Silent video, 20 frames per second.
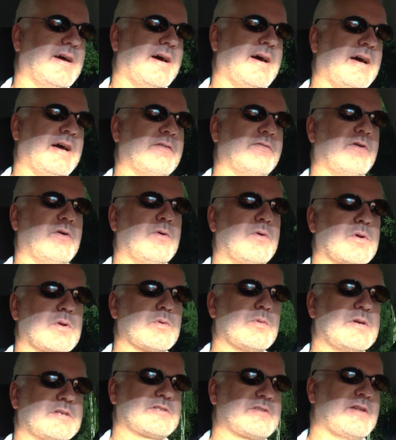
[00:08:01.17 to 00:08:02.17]
I have
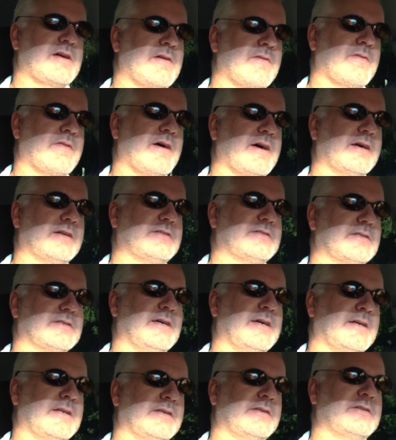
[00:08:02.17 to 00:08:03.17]
always done that,
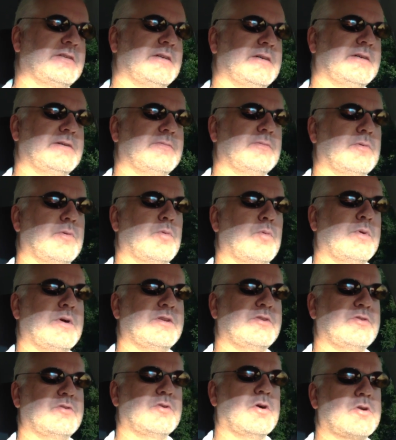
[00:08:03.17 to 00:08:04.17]
and uh,
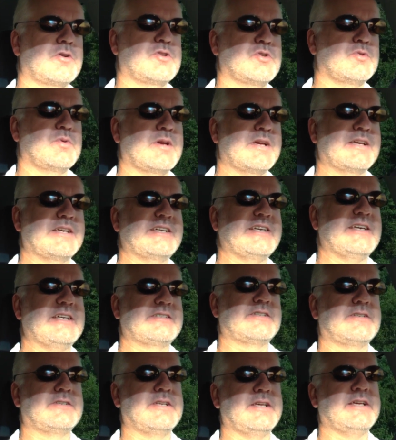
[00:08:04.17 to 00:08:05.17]
when you are doing G
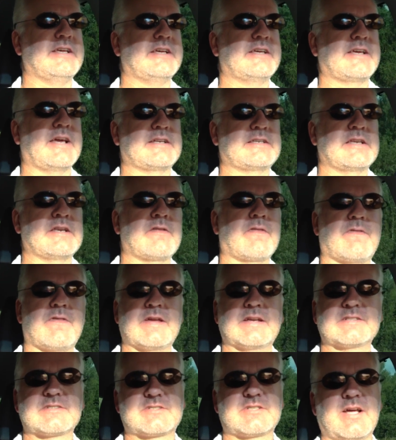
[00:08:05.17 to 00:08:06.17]
T D, getting
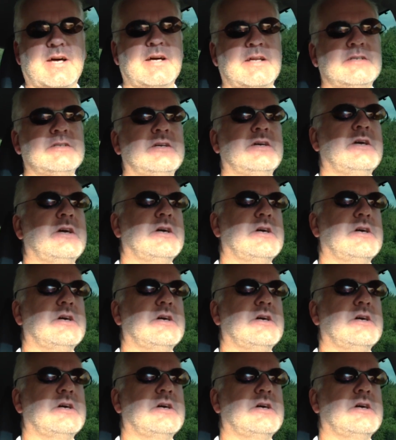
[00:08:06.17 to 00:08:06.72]
things done,